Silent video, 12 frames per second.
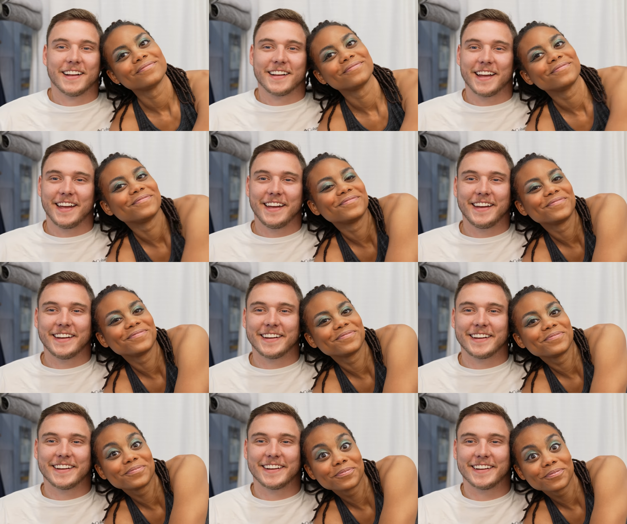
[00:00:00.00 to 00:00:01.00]

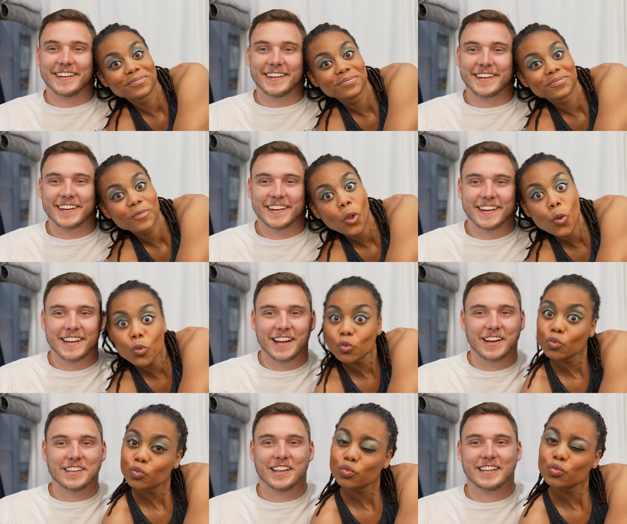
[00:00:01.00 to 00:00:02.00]
Speaker 1: Hey,
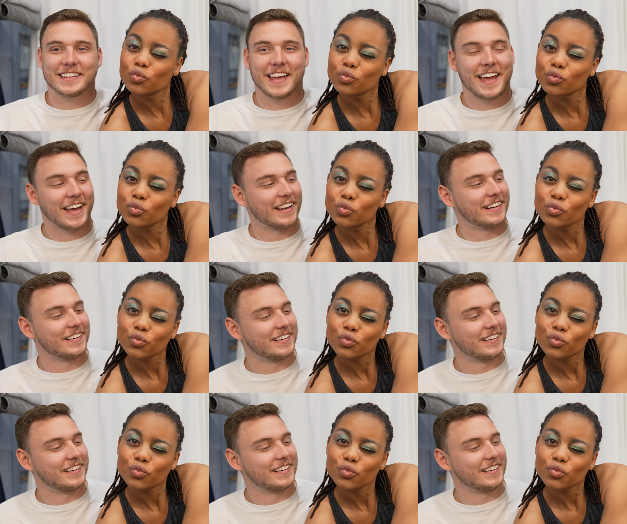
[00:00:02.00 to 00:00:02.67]
how do you like that?